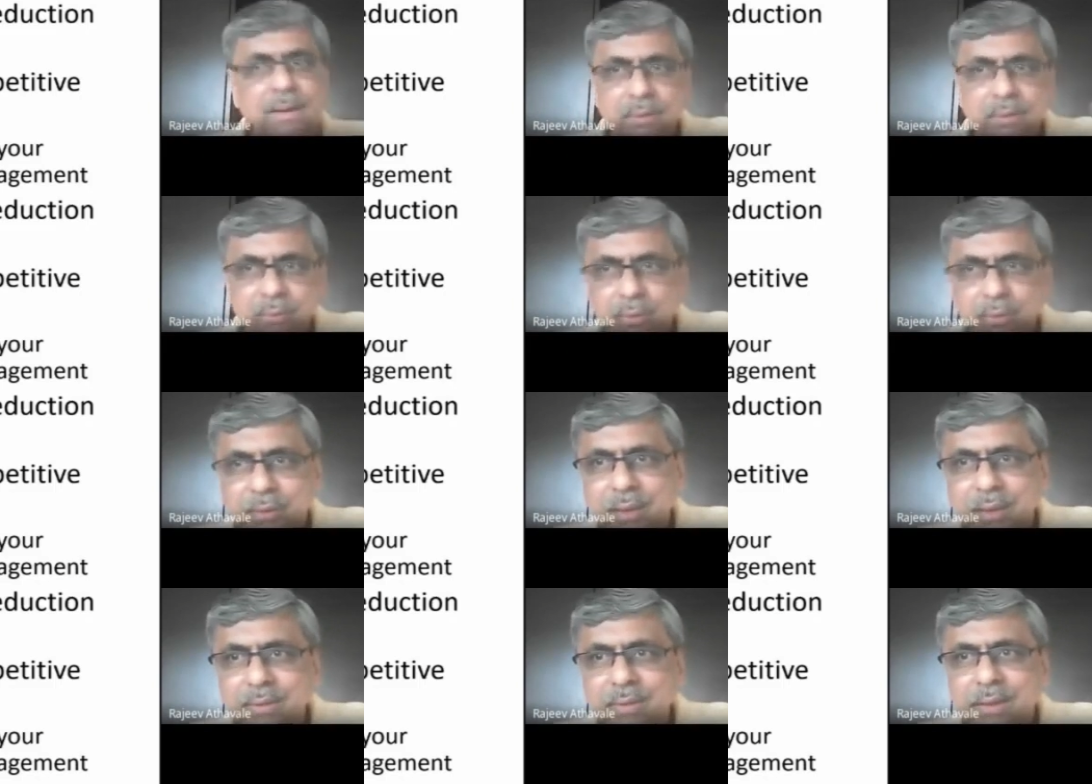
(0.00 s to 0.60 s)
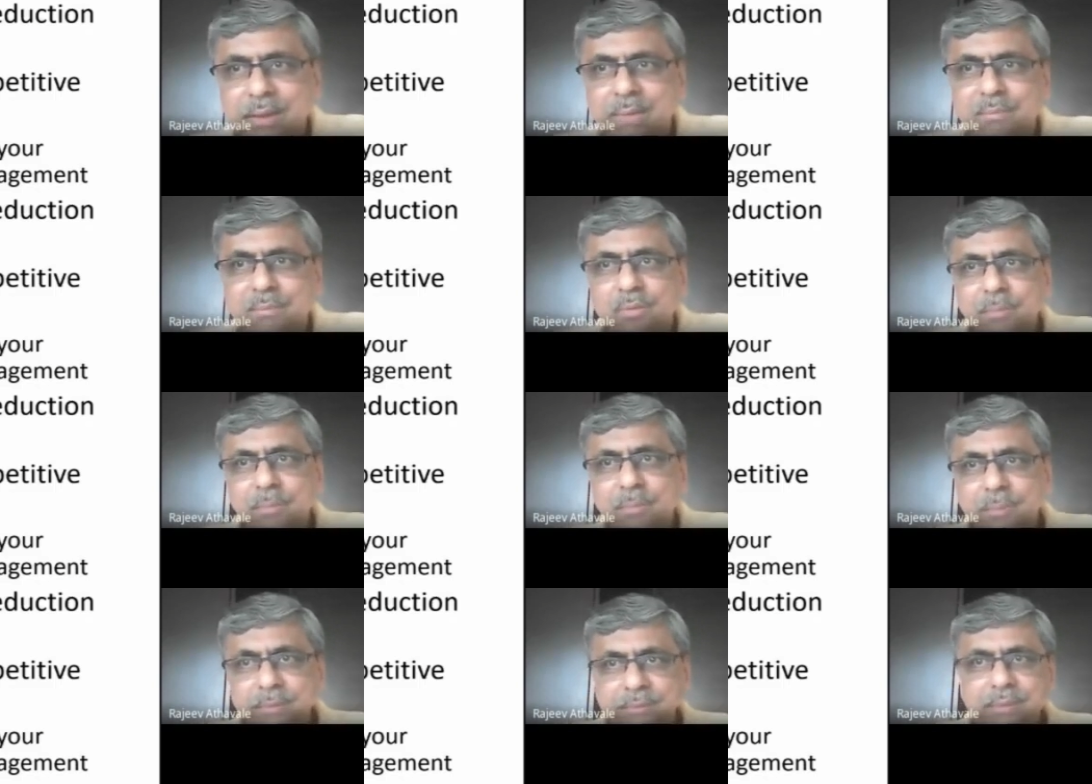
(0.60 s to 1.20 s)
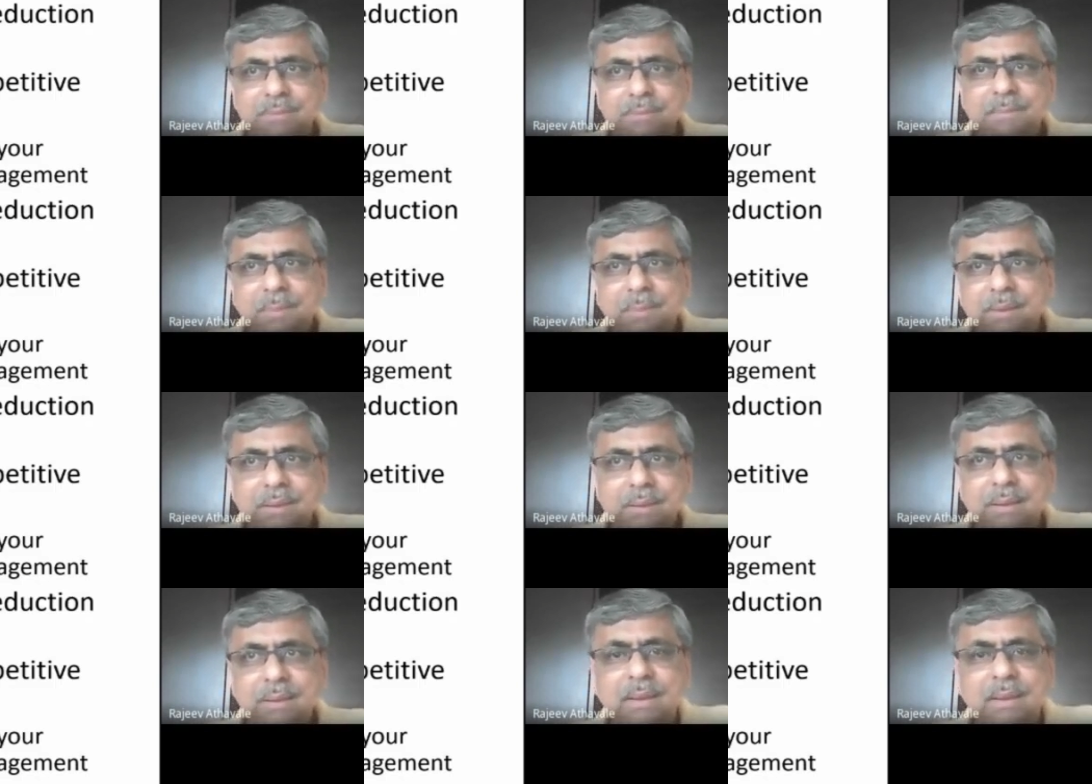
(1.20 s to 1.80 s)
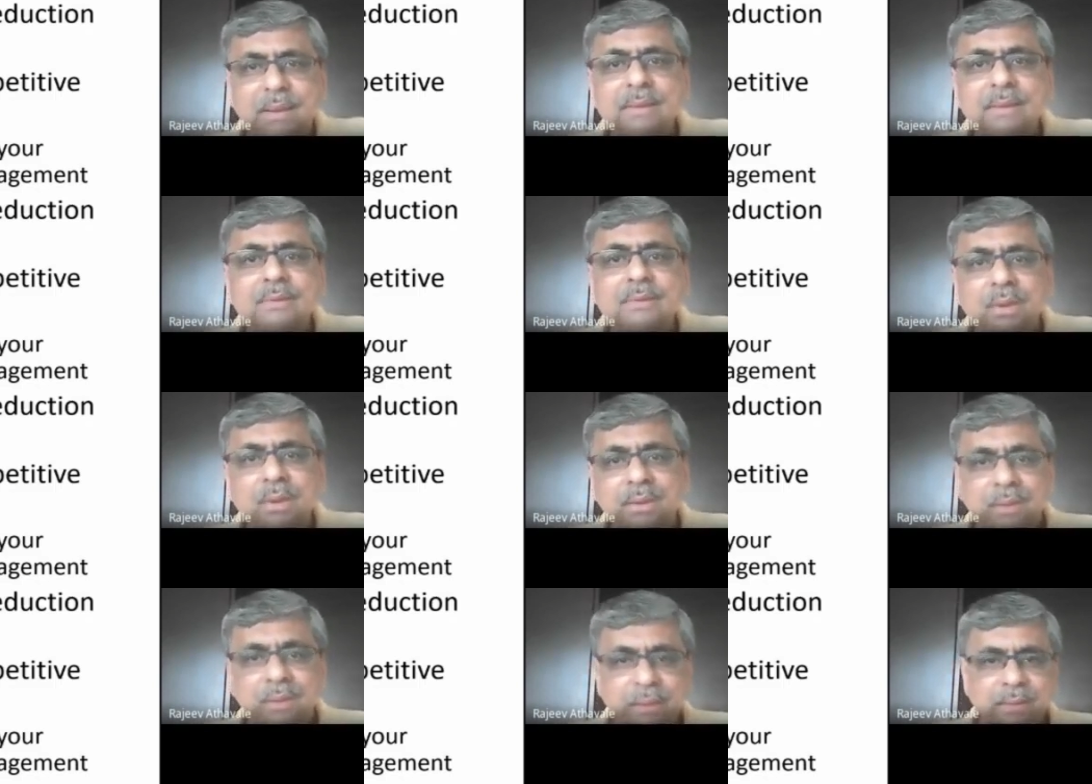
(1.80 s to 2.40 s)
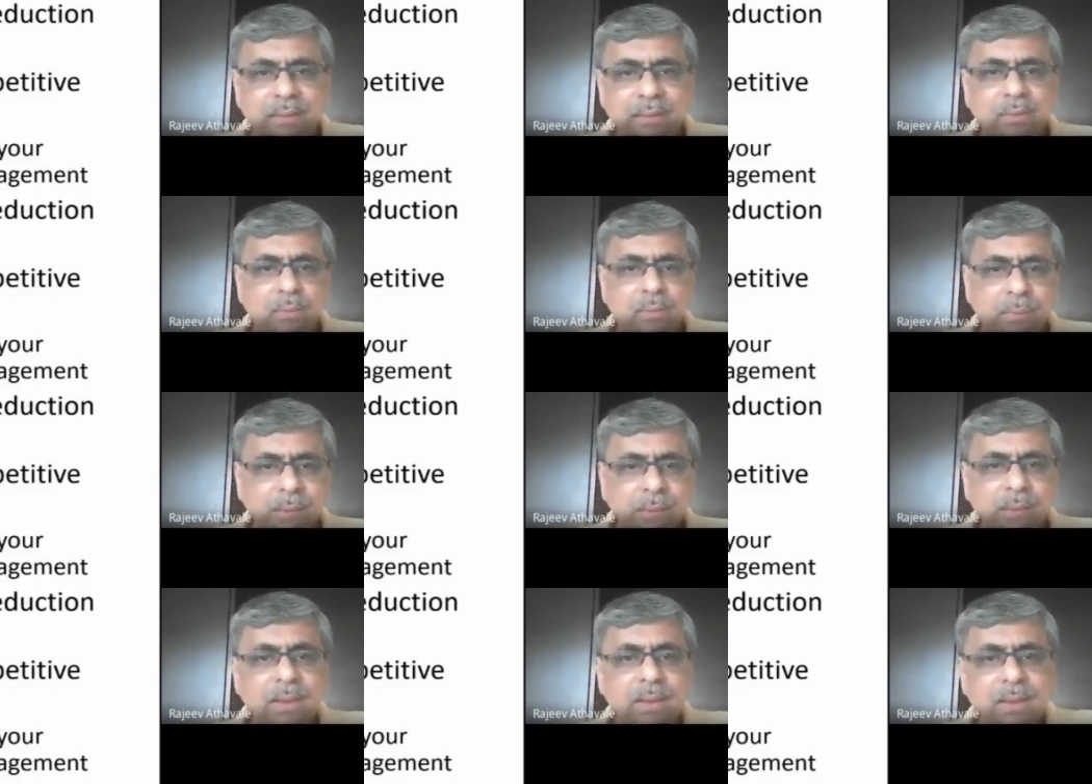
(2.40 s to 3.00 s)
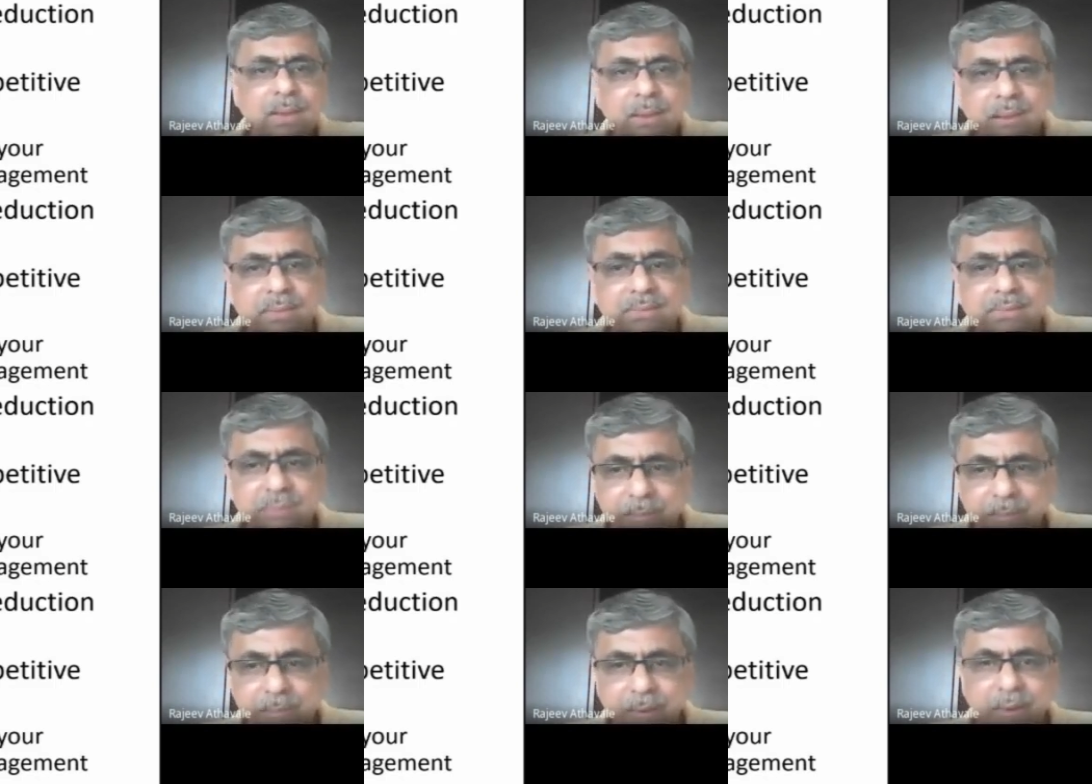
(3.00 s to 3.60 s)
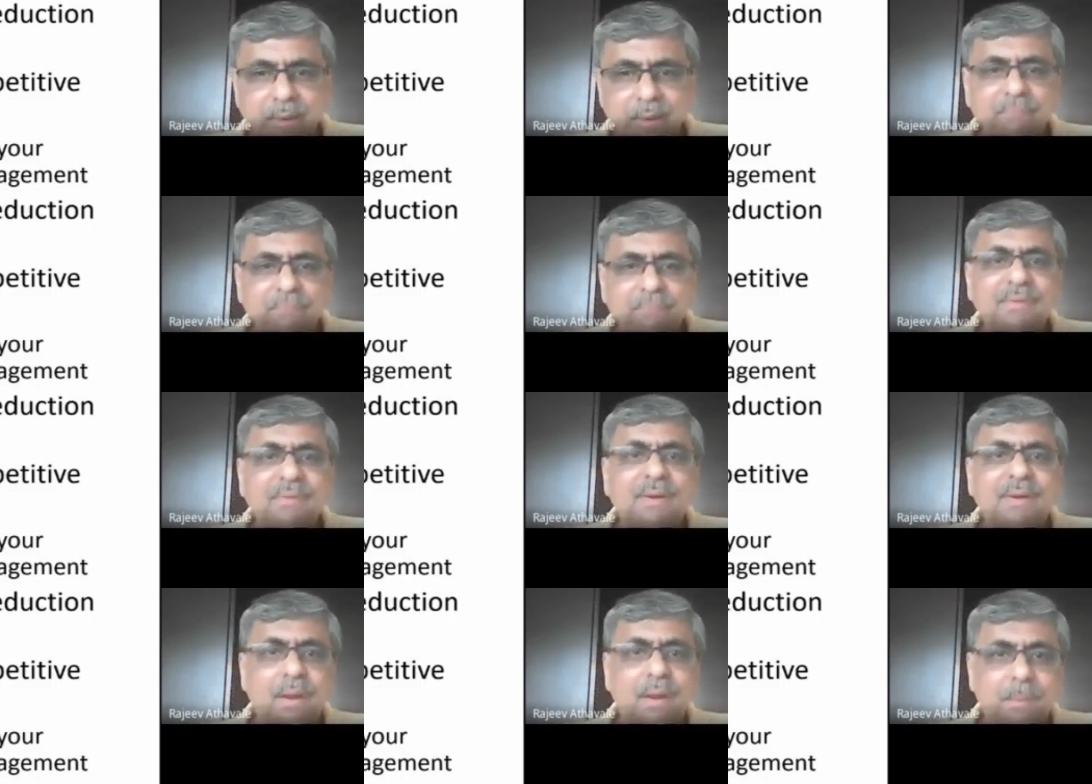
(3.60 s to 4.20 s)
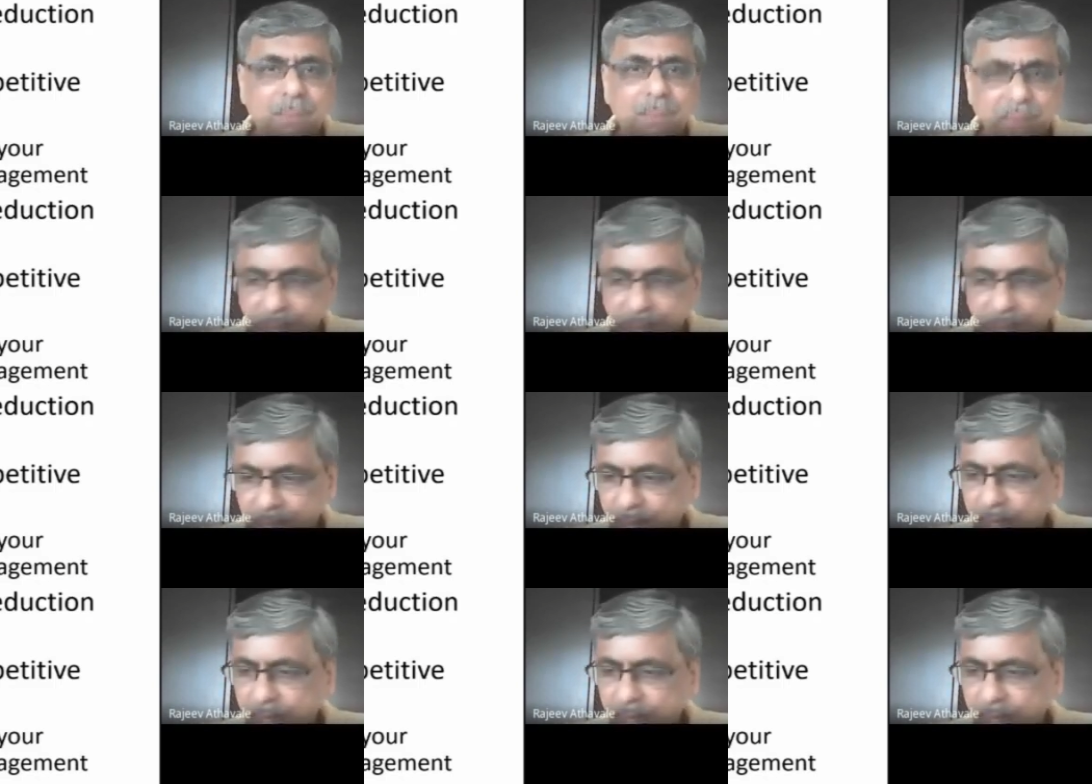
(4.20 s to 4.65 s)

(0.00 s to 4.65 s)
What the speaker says: you can get more business, but then again, you are likely to be in some kind of trouble.